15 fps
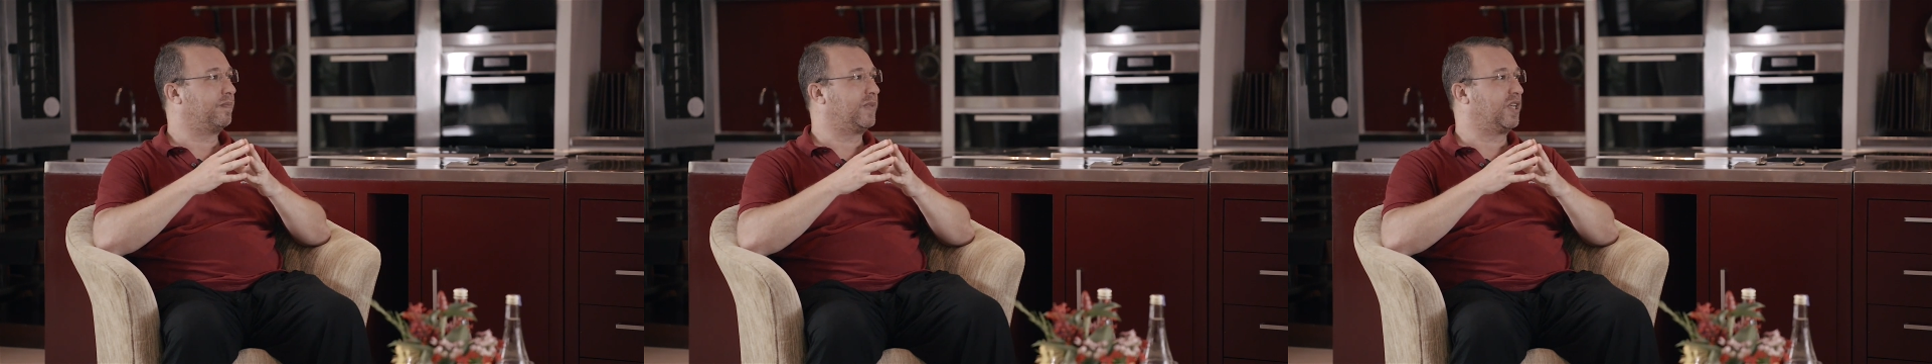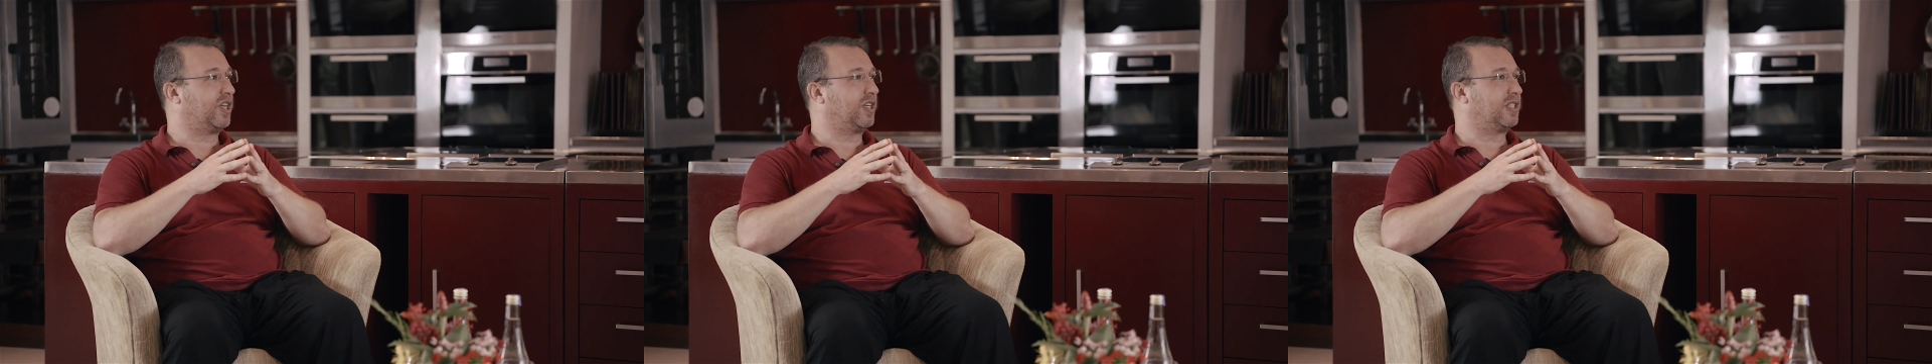
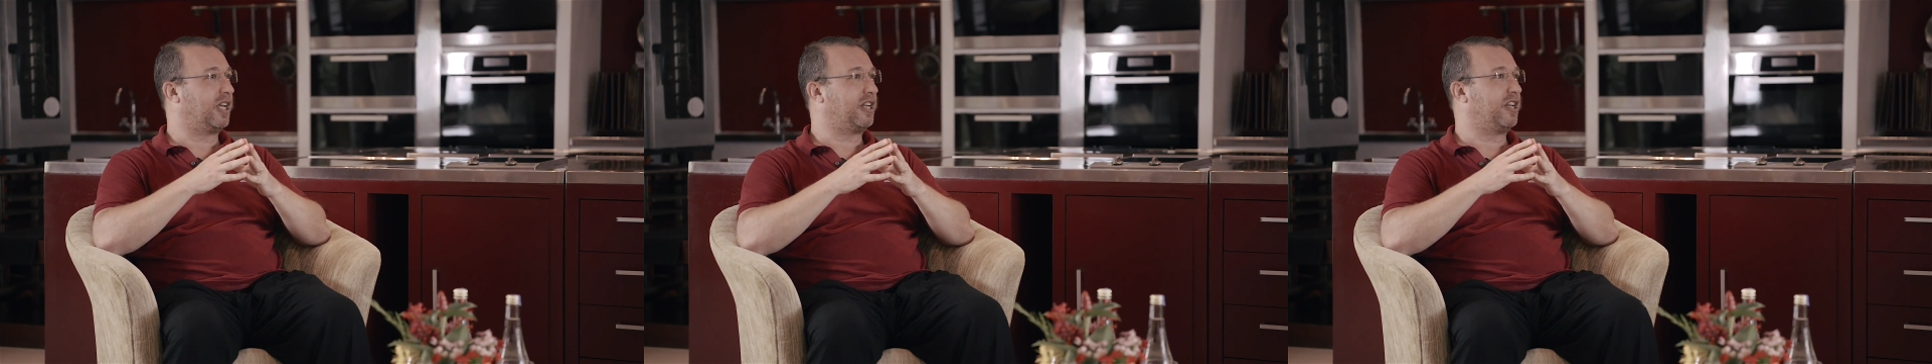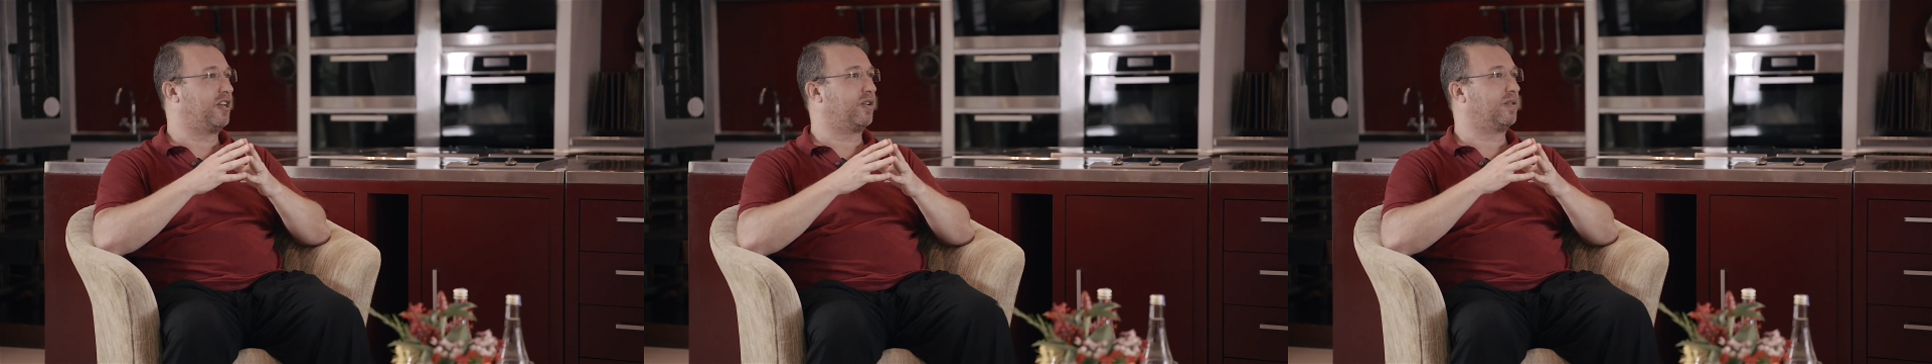because
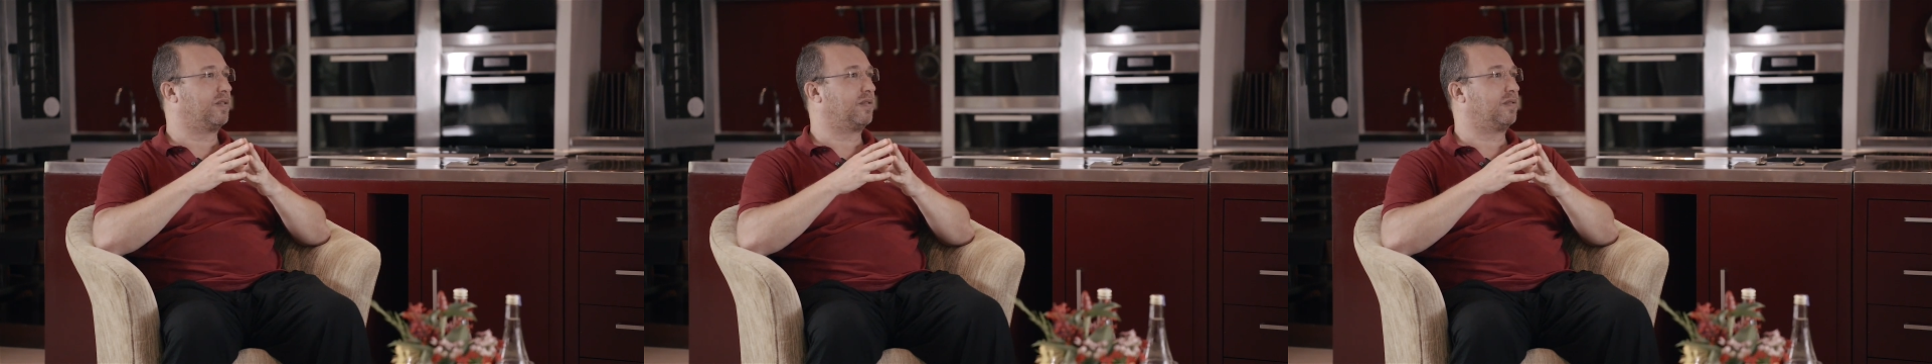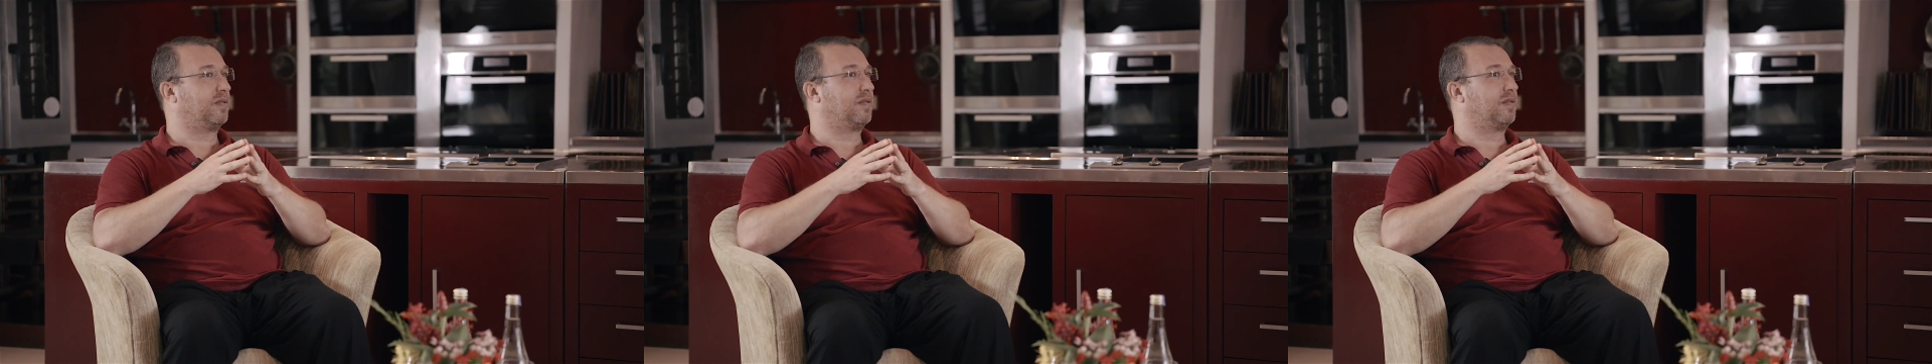I didn't
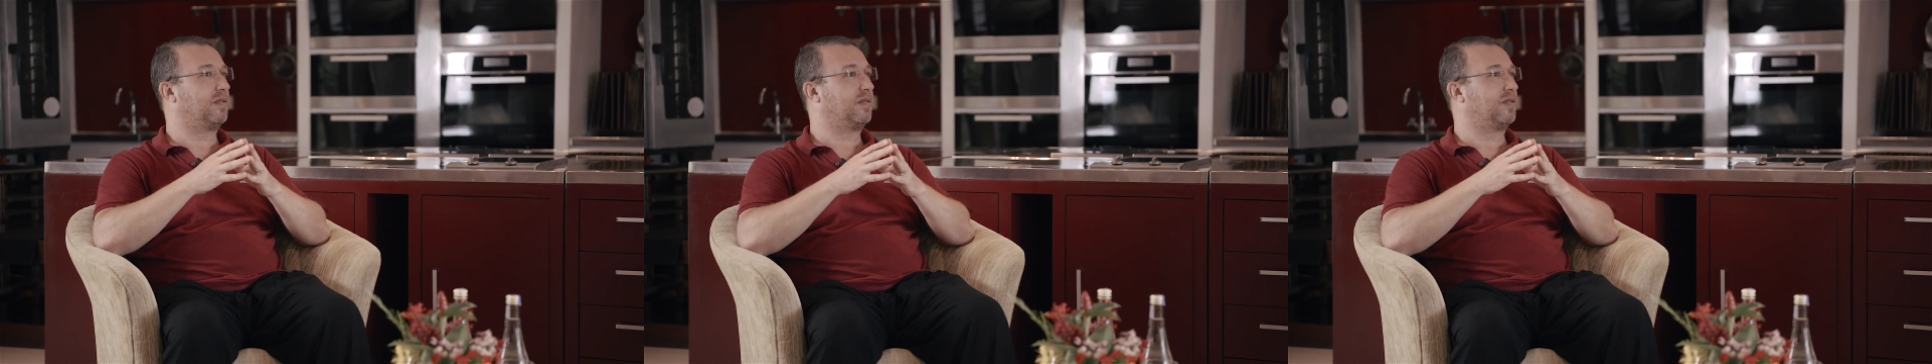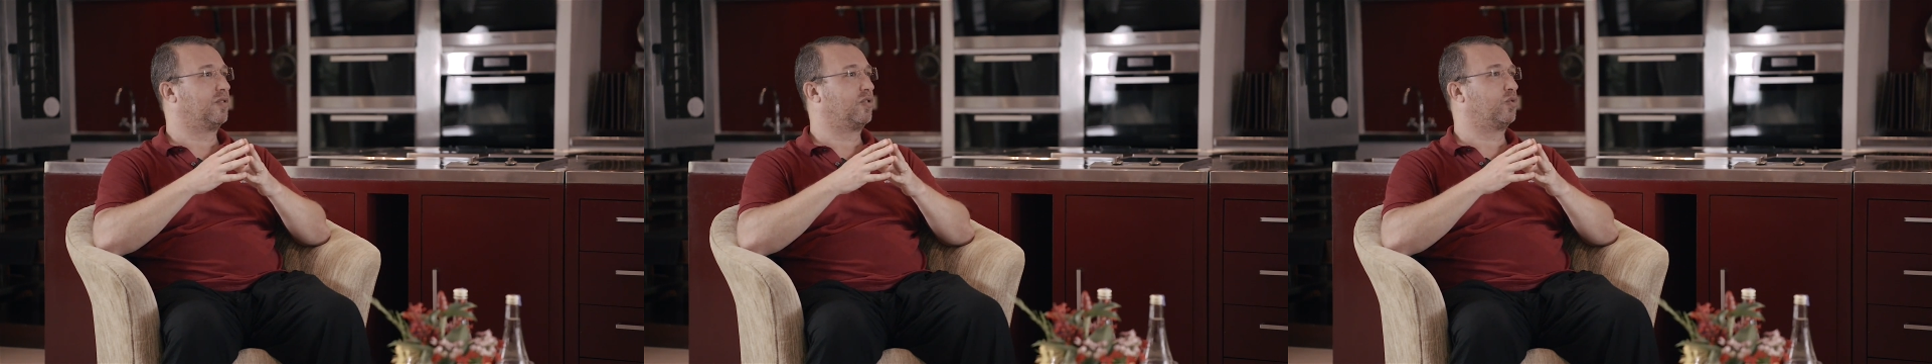
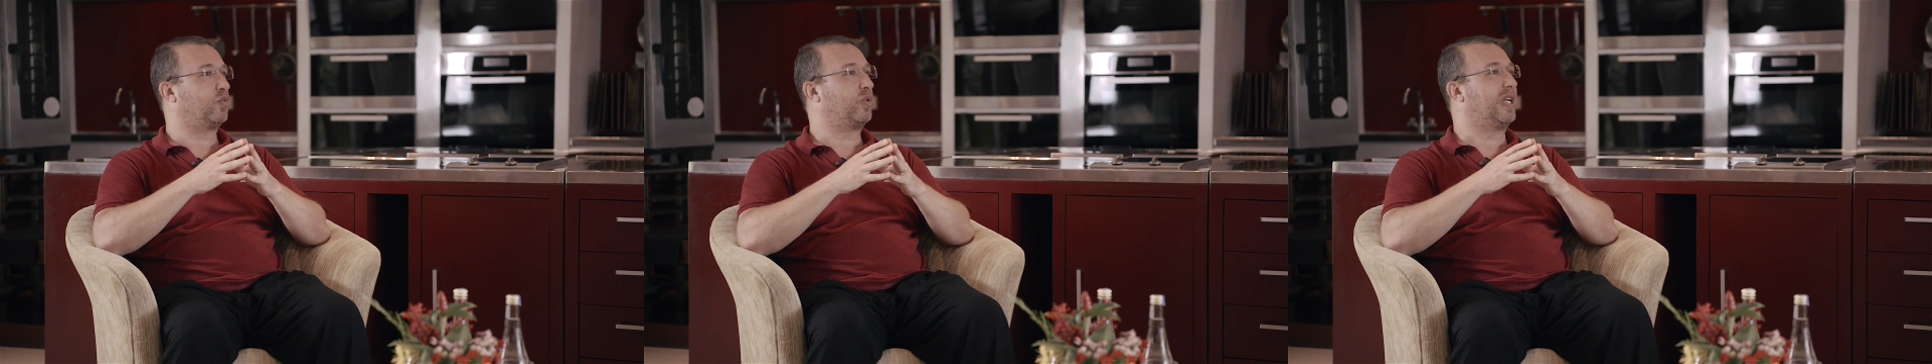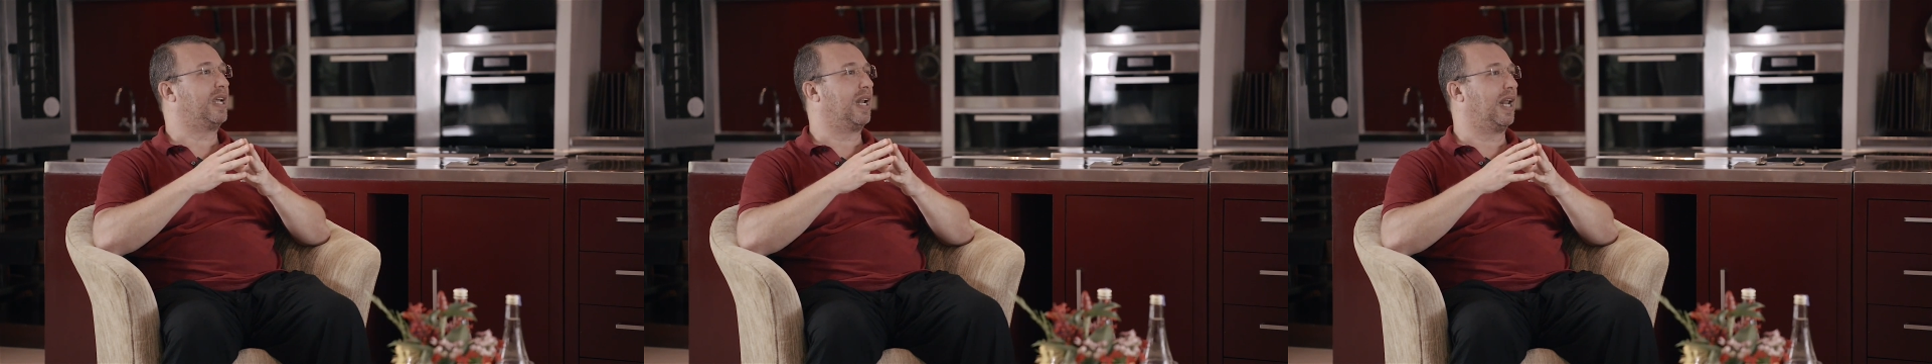
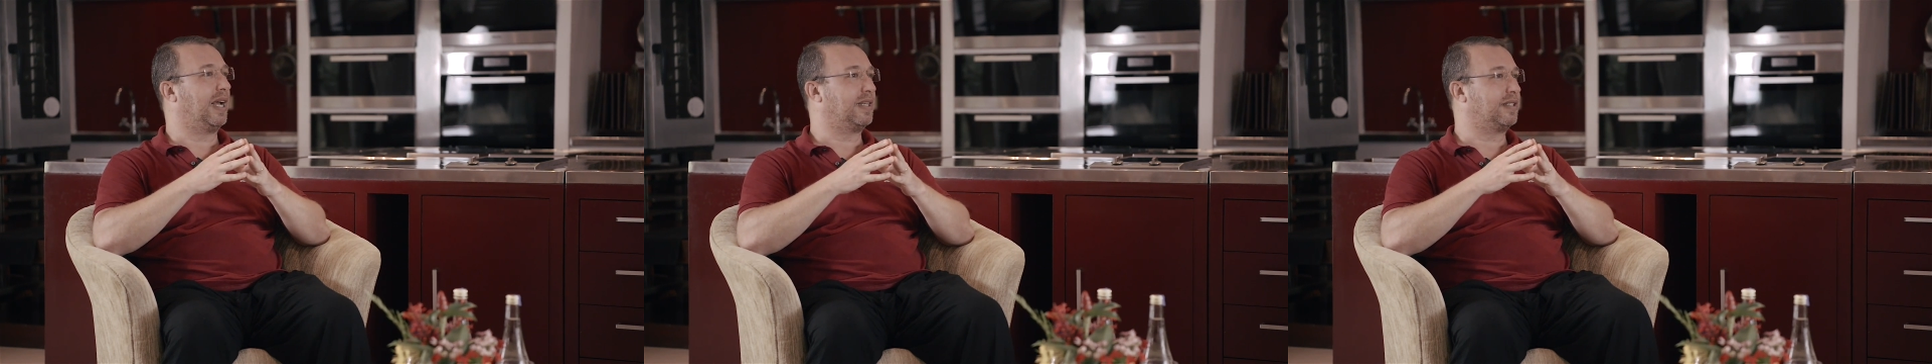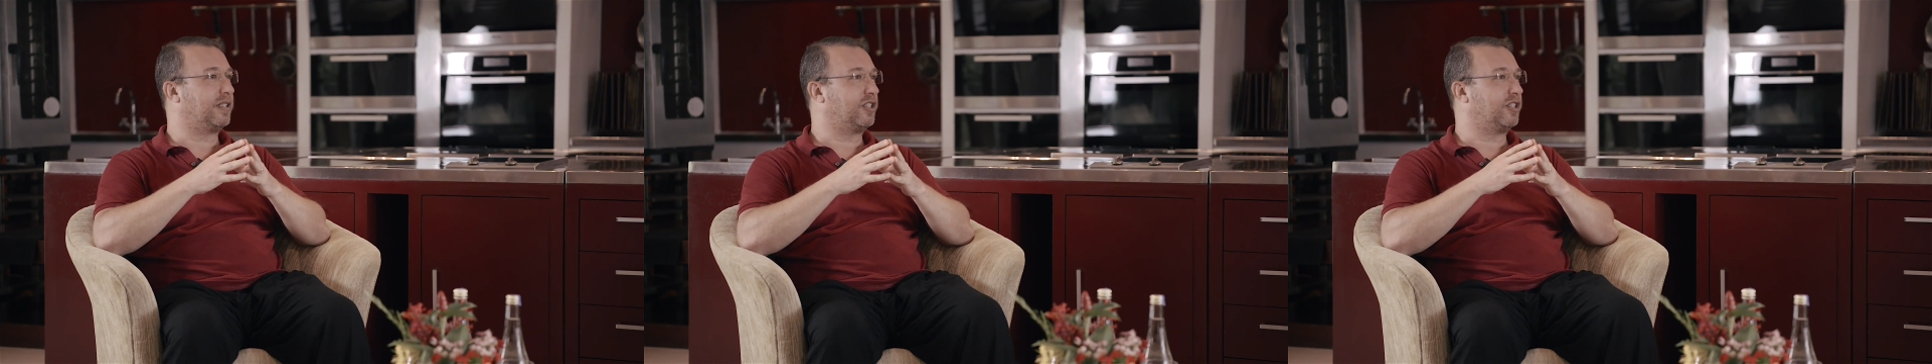realize